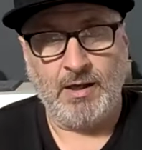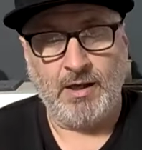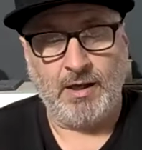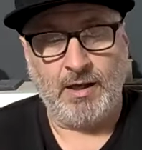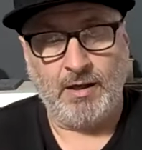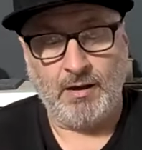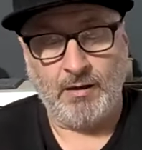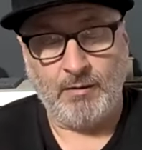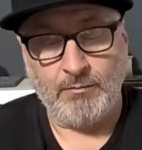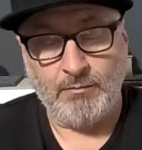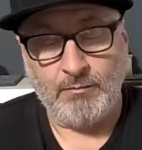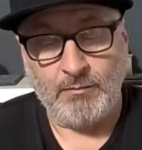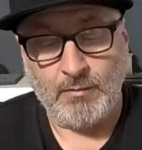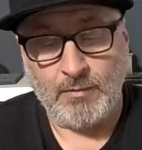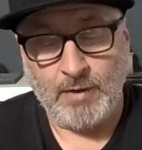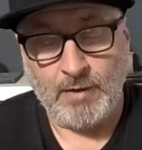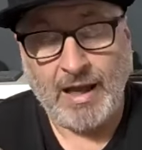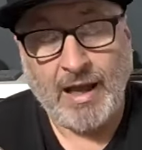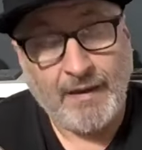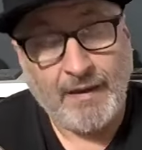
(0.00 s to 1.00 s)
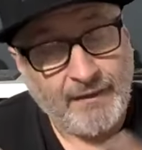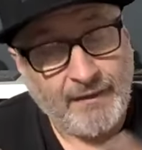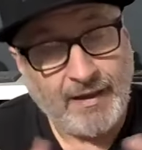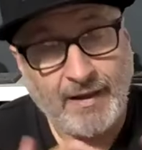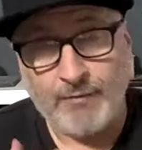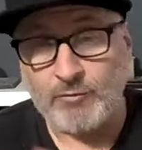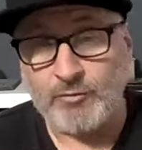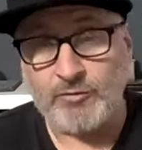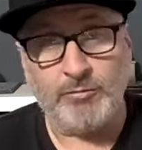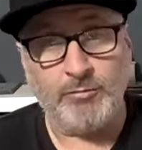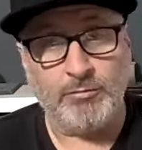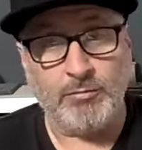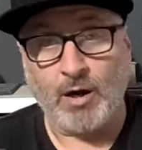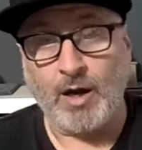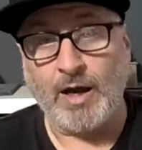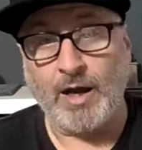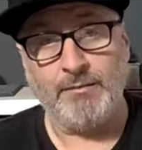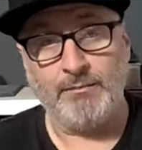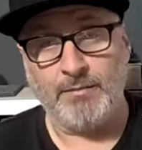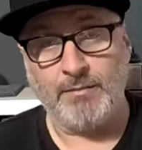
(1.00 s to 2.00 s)
And that was
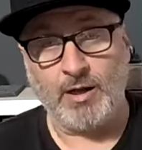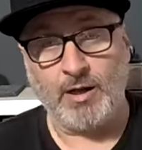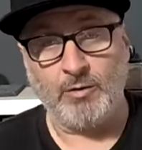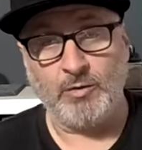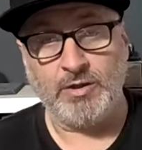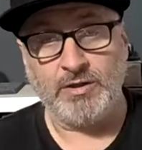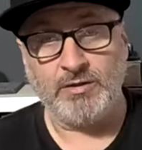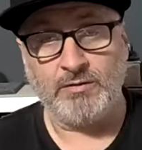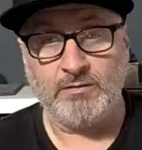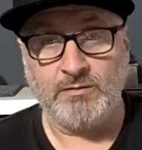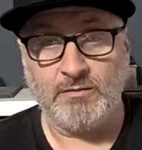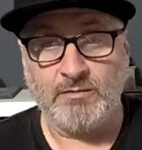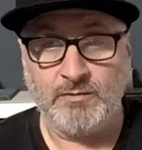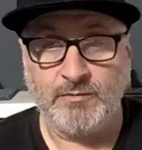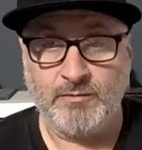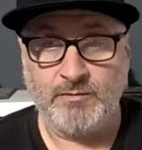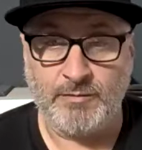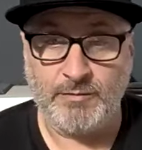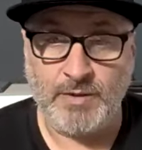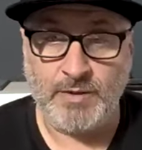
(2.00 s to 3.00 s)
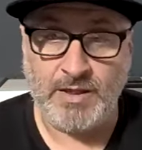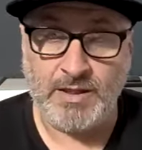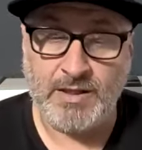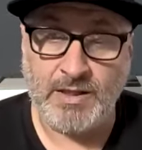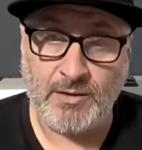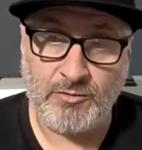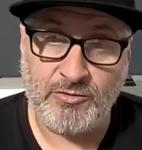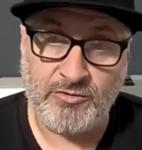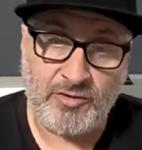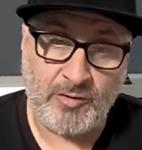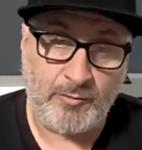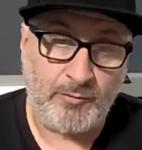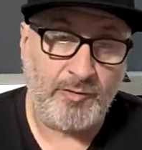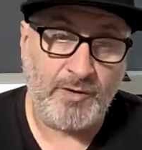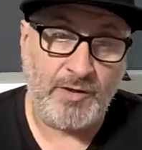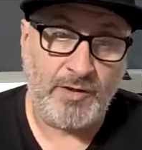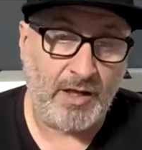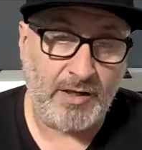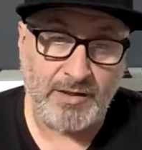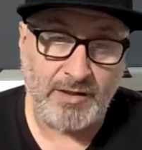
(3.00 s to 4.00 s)
mind blowing for me. That was
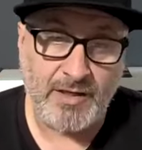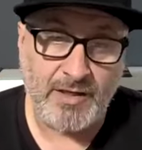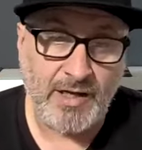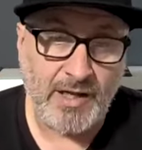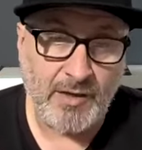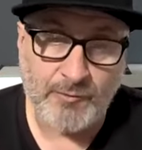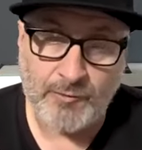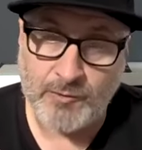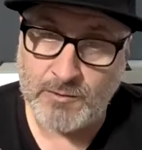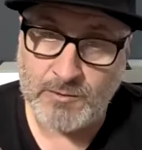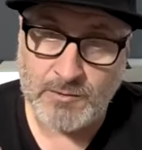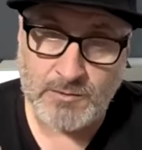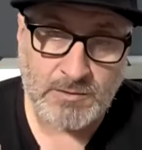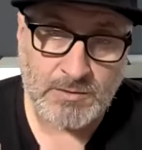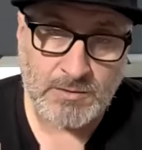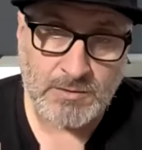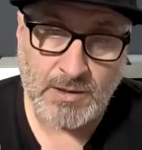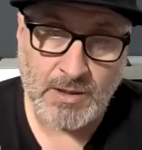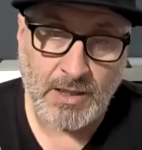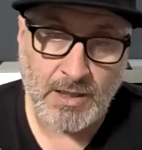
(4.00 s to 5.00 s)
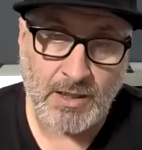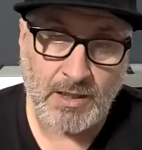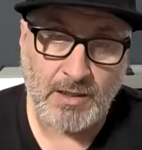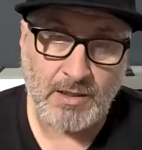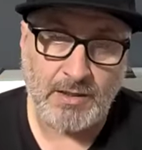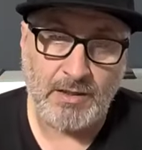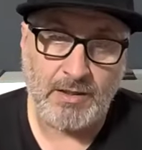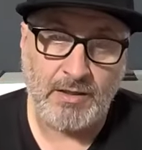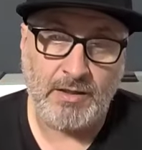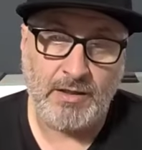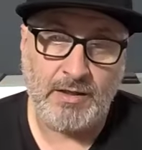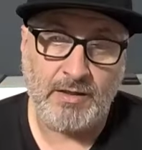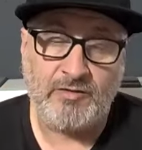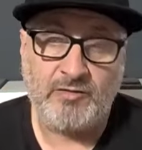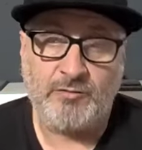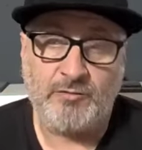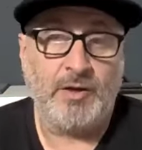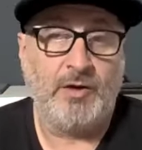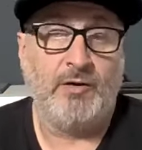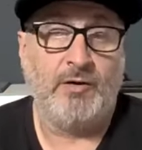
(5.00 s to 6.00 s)
something I'd never
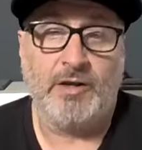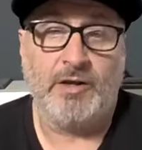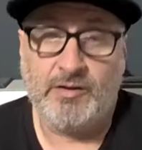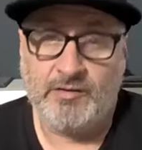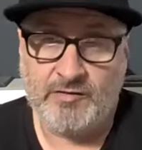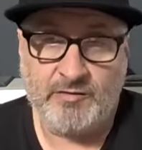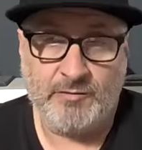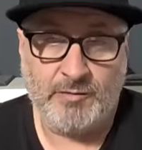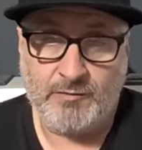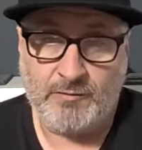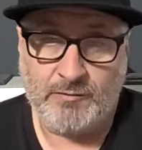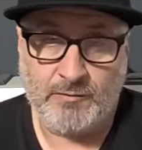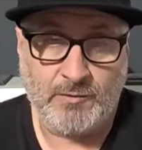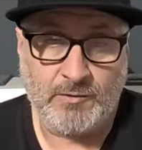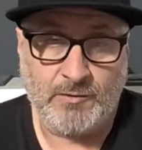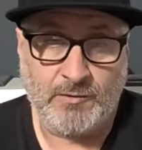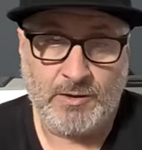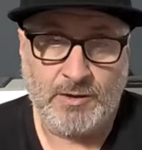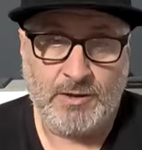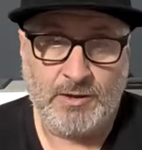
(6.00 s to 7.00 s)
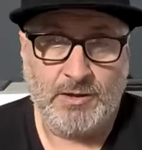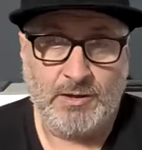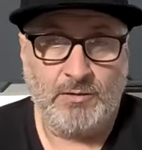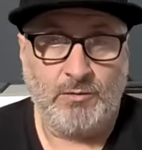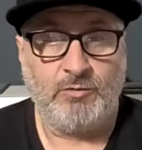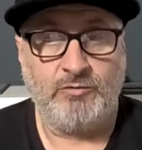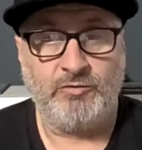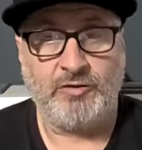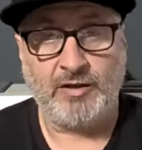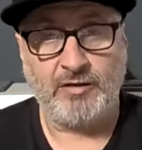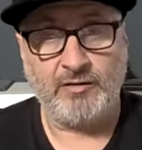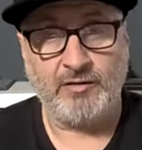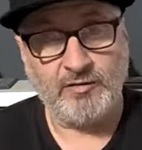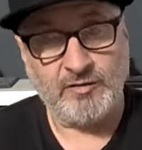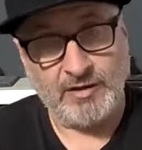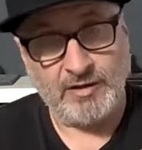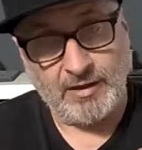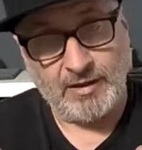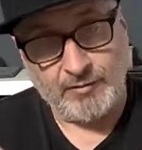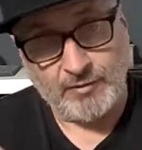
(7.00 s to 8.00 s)
experienced before, was that
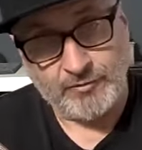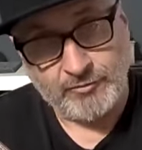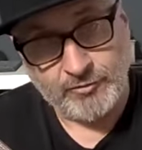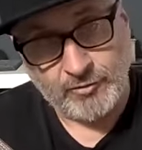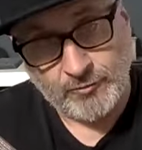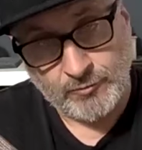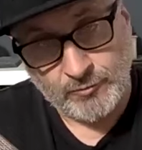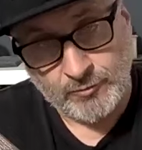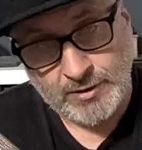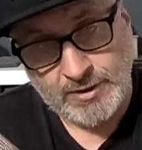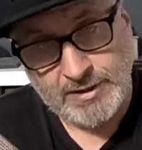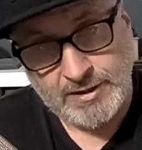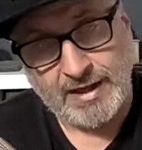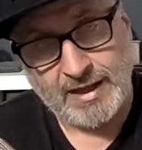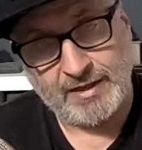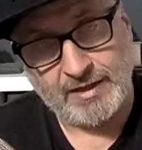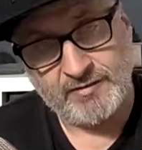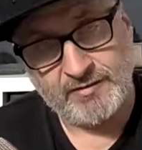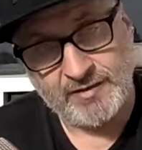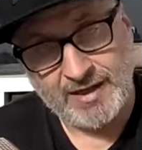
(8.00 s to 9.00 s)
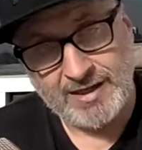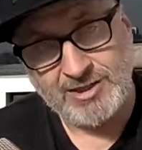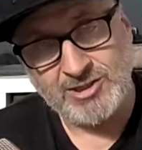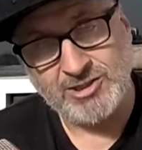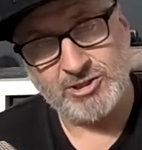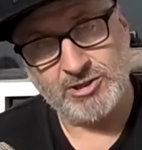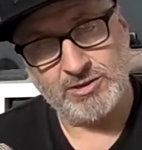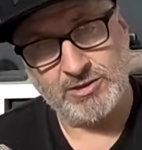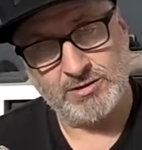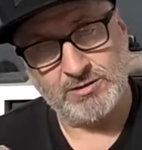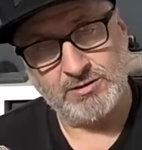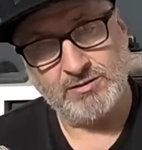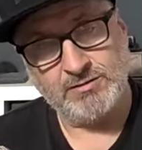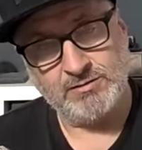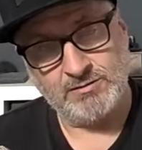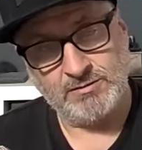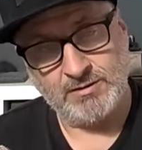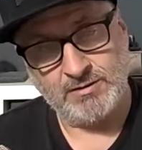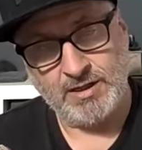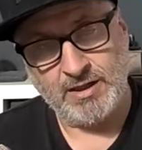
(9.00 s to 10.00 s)
level of sort of relaxation
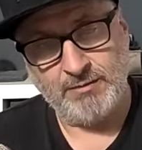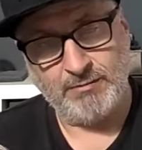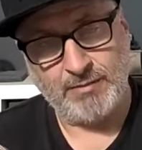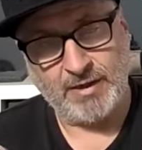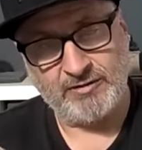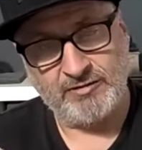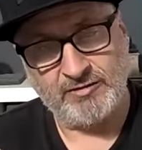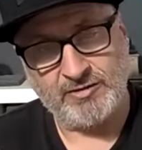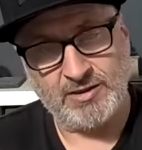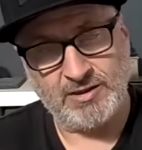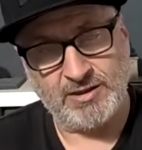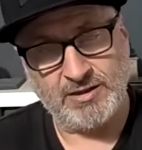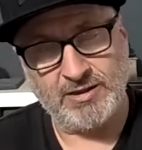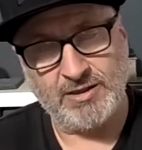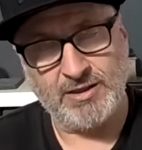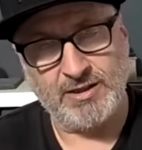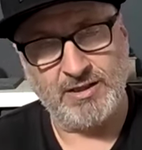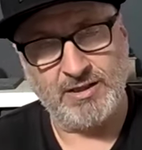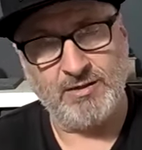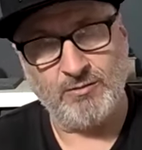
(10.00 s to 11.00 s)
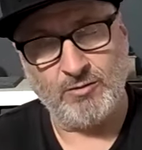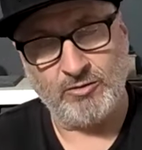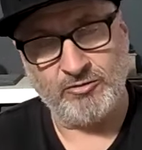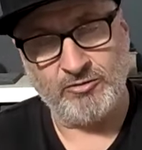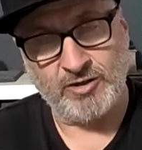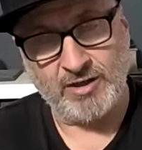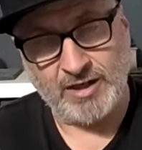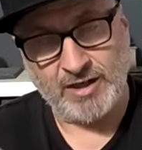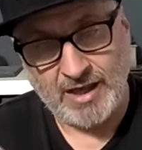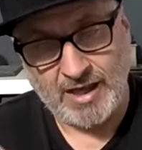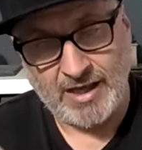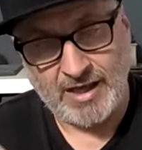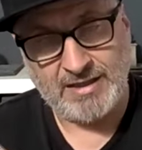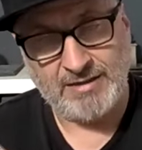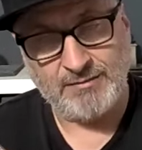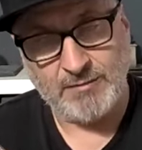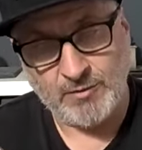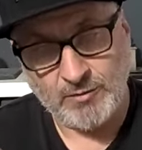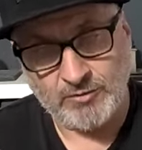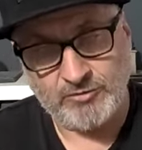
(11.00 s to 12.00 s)
in masculinity. It wasn't a
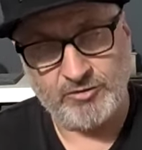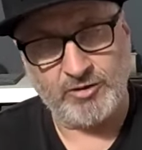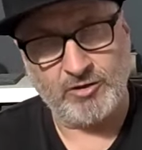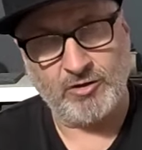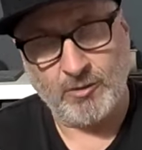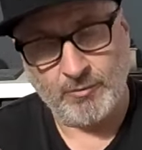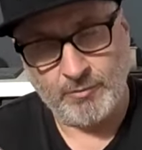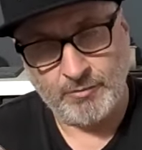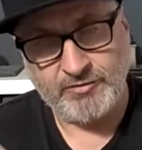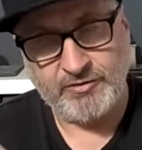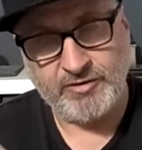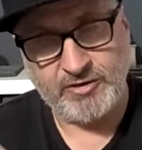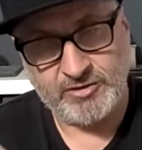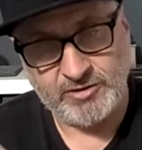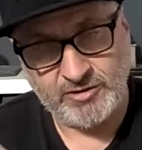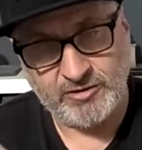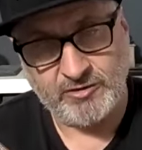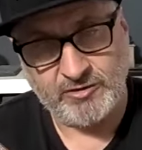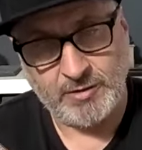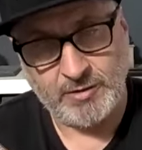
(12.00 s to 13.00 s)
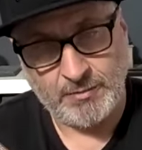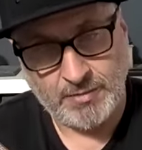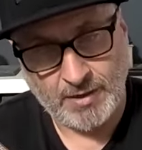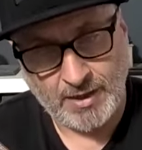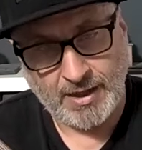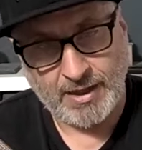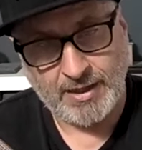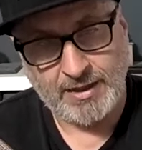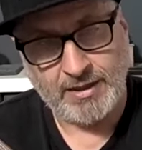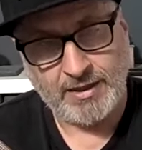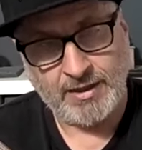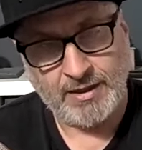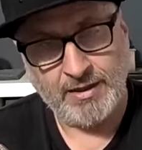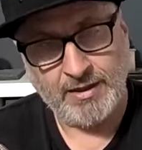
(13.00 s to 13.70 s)
game. It wasn't a competition to be played.